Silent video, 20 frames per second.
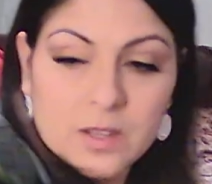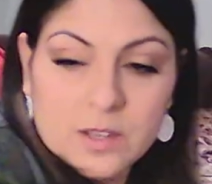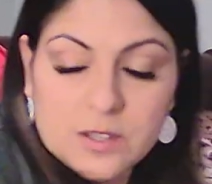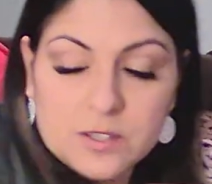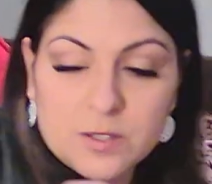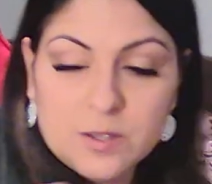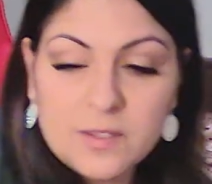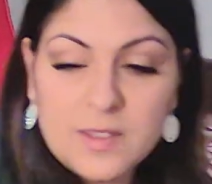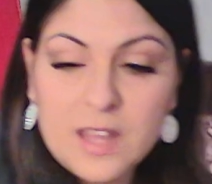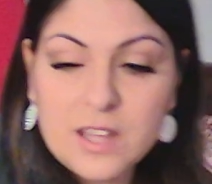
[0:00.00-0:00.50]

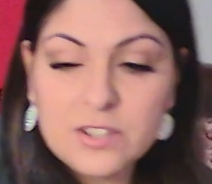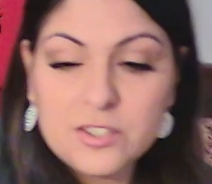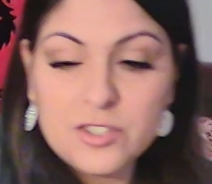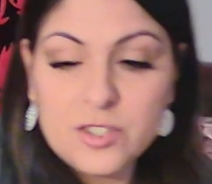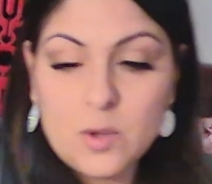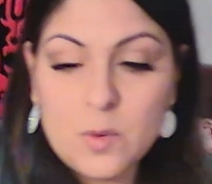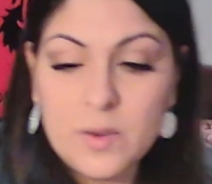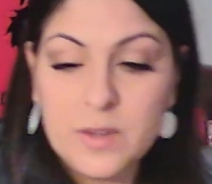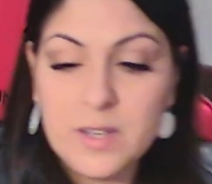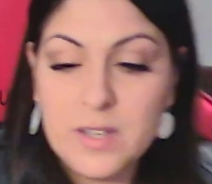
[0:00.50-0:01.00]
so that's
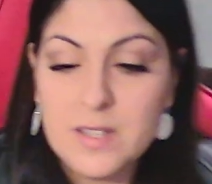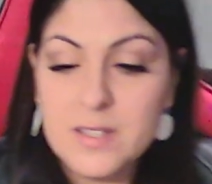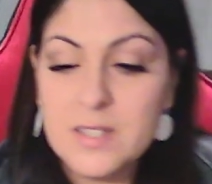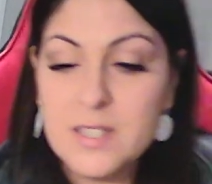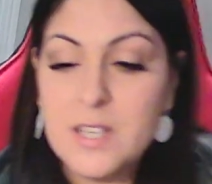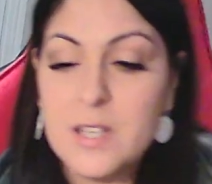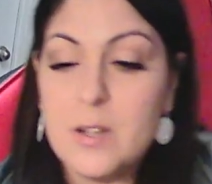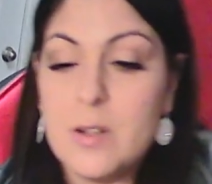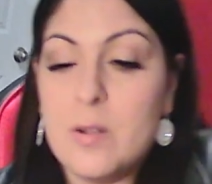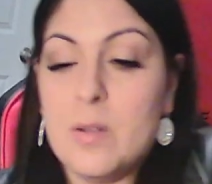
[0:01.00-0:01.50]
showing us
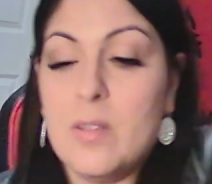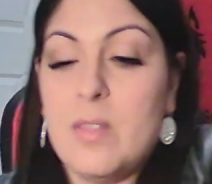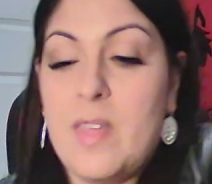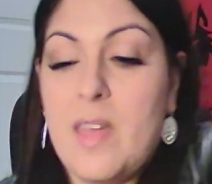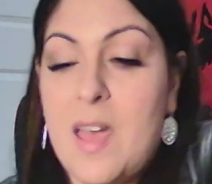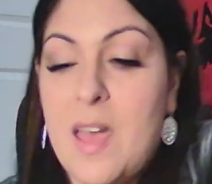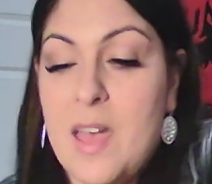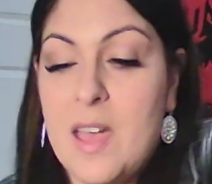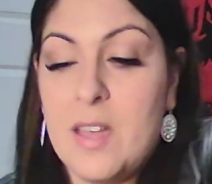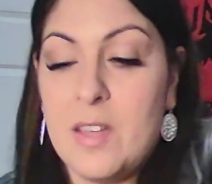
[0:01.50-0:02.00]
here
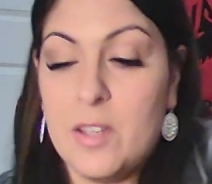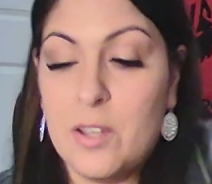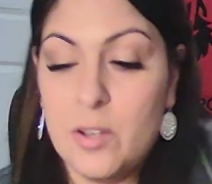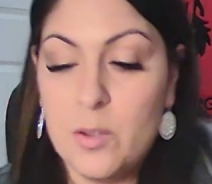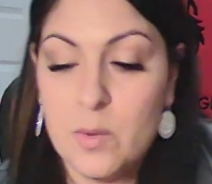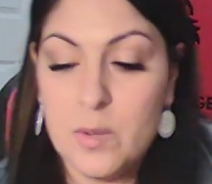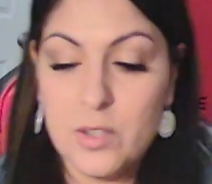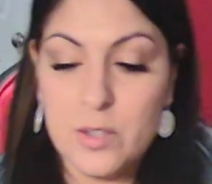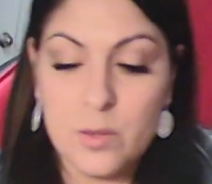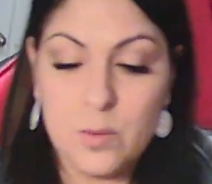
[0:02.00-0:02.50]
that
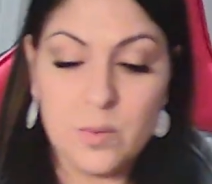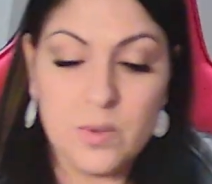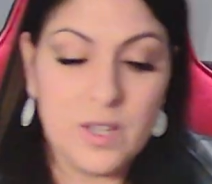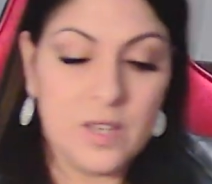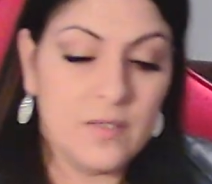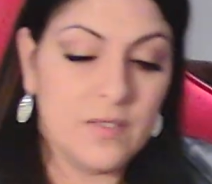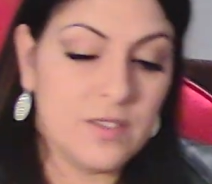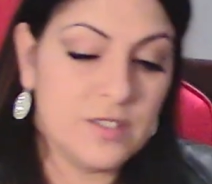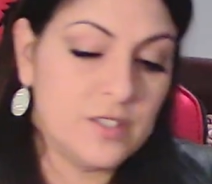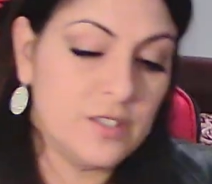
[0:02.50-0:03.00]
you do
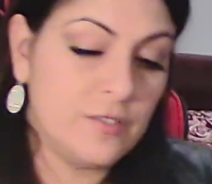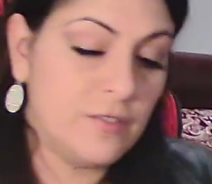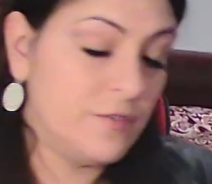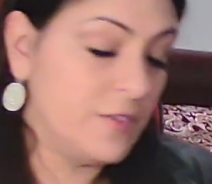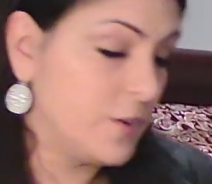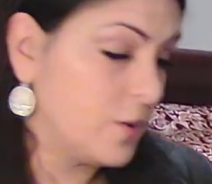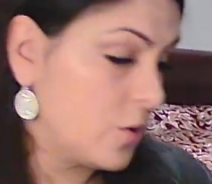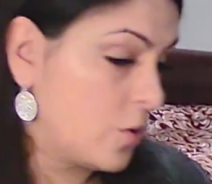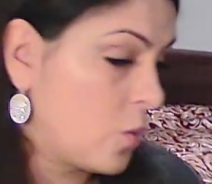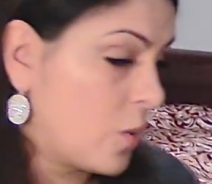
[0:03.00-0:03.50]
give into
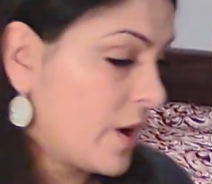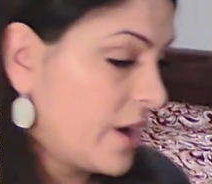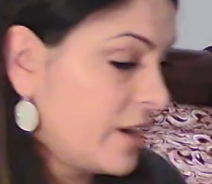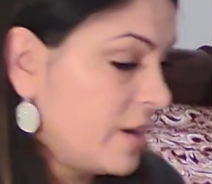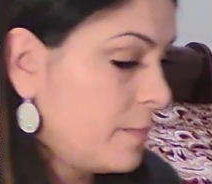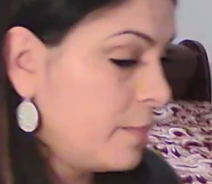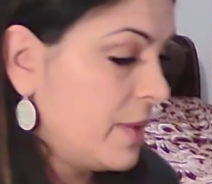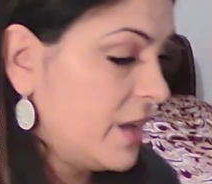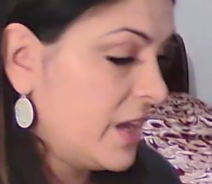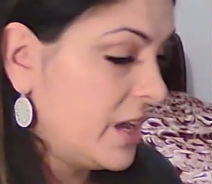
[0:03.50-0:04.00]
fear
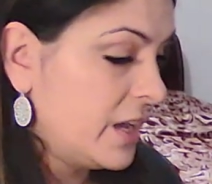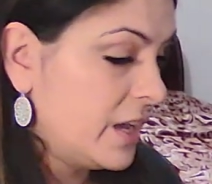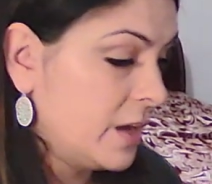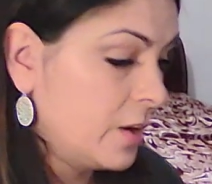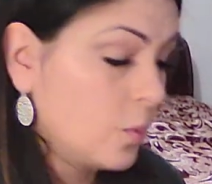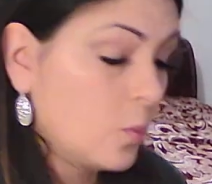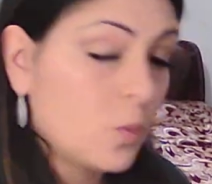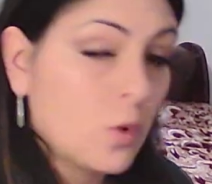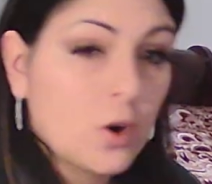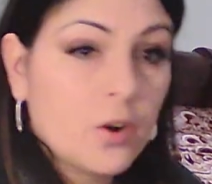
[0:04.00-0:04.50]
quite a bit
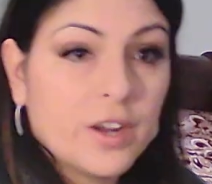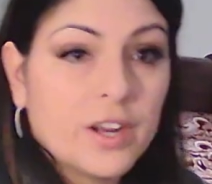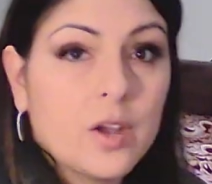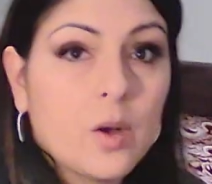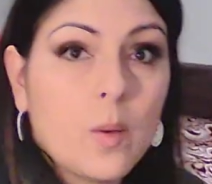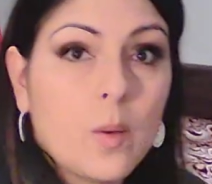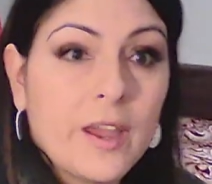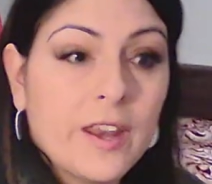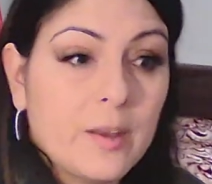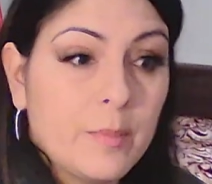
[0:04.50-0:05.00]
and worry
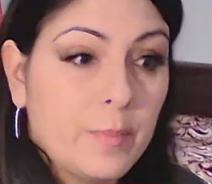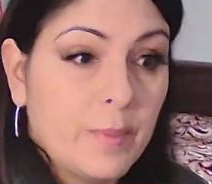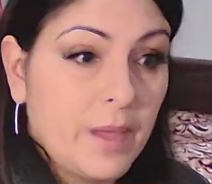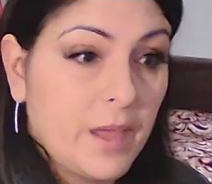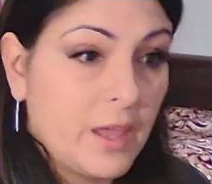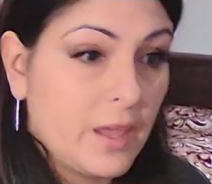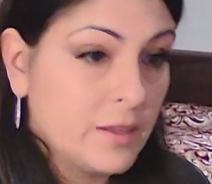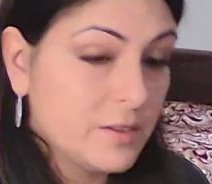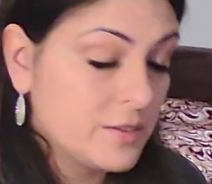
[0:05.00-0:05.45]
quite a bit.